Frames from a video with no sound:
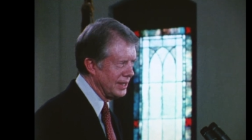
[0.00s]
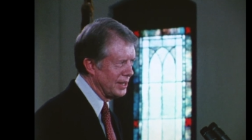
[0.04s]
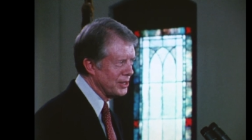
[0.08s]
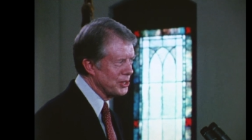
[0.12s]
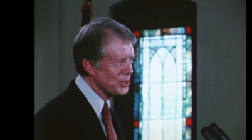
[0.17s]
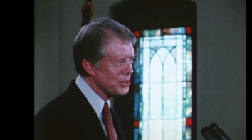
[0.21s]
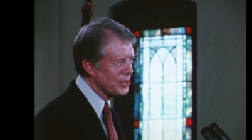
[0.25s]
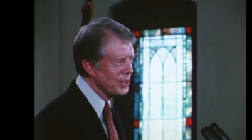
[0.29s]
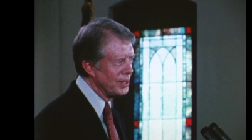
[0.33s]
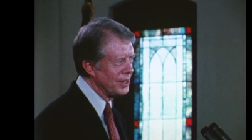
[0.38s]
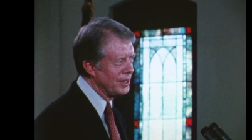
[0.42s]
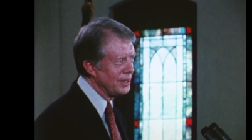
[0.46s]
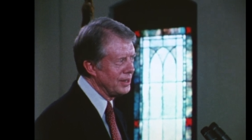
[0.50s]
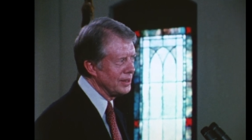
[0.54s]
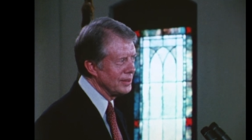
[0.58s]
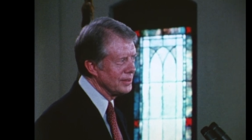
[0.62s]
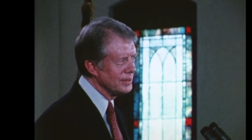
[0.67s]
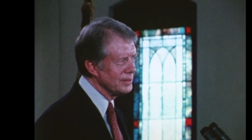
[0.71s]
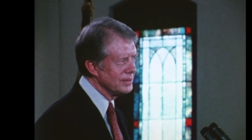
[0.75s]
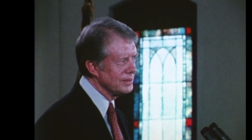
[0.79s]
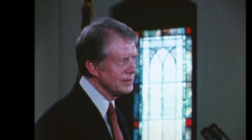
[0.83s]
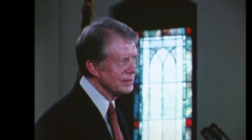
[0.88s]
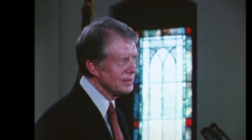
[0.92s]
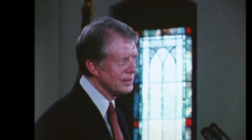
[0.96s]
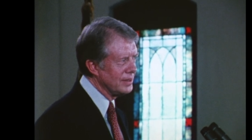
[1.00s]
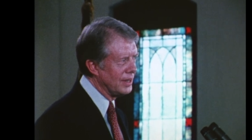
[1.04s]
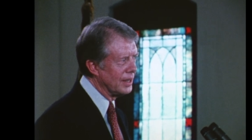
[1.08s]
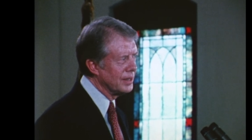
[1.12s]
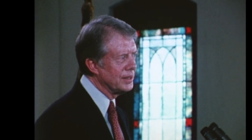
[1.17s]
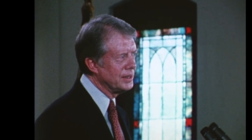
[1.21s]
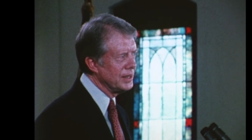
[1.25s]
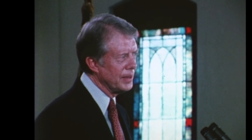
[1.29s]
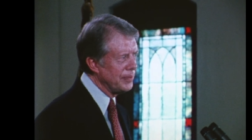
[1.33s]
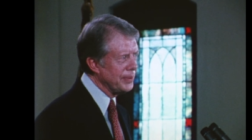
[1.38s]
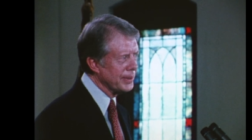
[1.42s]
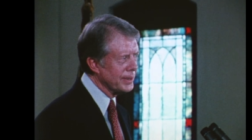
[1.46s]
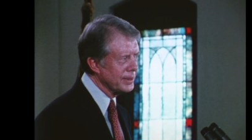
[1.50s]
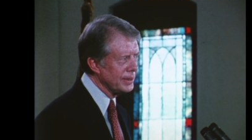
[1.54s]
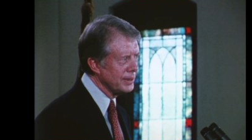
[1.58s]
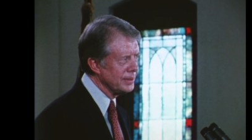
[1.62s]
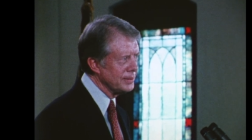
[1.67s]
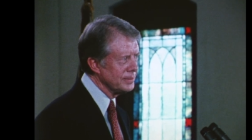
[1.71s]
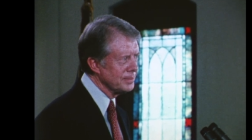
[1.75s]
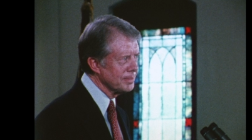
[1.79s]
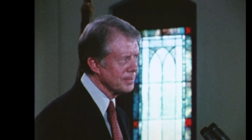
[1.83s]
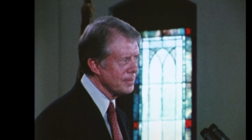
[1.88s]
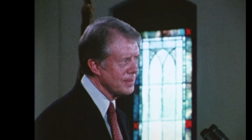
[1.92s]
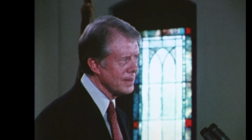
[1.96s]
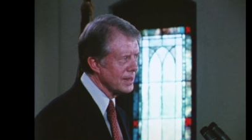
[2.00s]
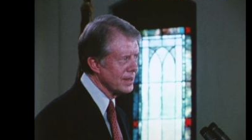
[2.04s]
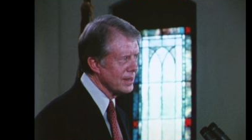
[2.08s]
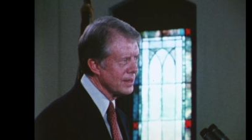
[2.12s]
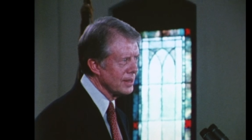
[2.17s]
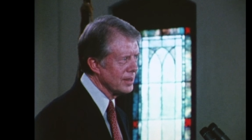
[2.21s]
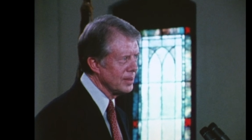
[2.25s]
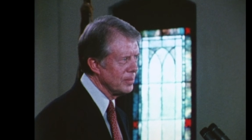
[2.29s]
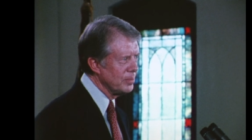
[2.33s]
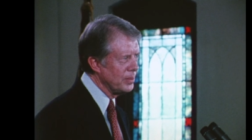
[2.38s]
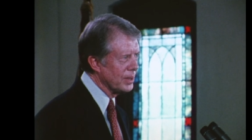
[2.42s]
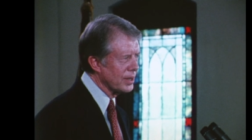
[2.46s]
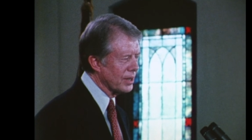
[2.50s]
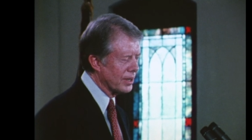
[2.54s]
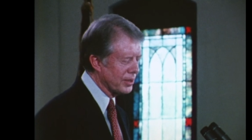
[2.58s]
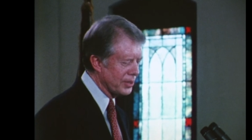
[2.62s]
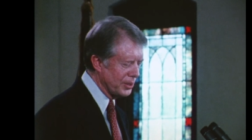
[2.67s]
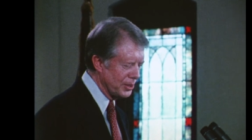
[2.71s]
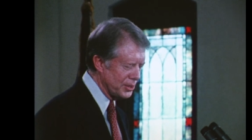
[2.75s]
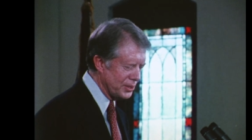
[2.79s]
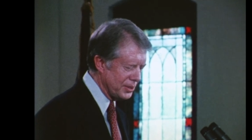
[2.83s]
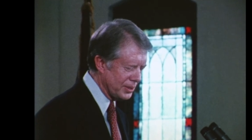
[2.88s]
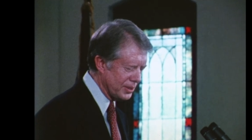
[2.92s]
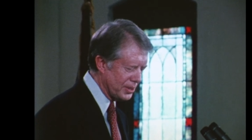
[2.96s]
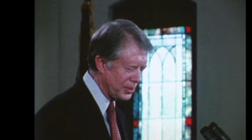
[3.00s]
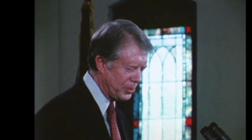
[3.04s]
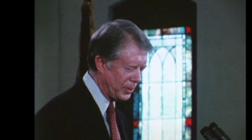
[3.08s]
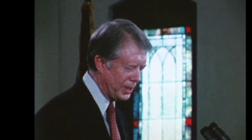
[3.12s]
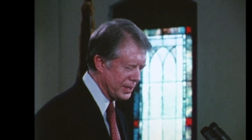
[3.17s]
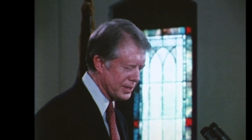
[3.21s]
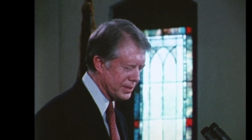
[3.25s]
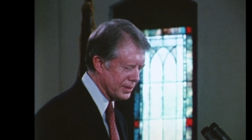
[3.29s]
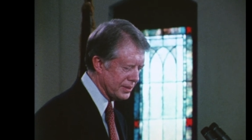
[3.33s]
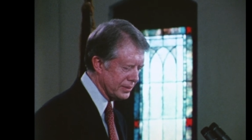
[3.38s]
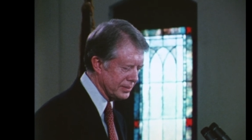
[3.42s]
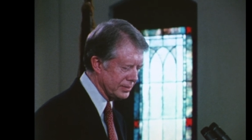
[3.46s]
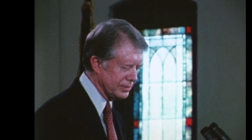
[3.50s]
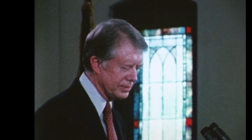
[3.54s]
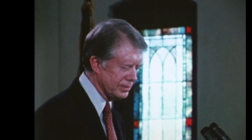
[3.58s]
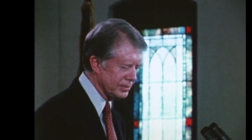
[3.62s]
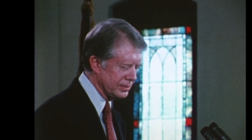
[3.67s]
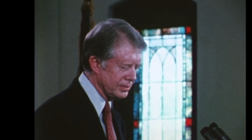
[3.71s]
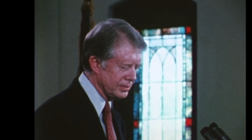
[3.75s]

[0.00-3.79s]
It's still a difficult but a crucial question.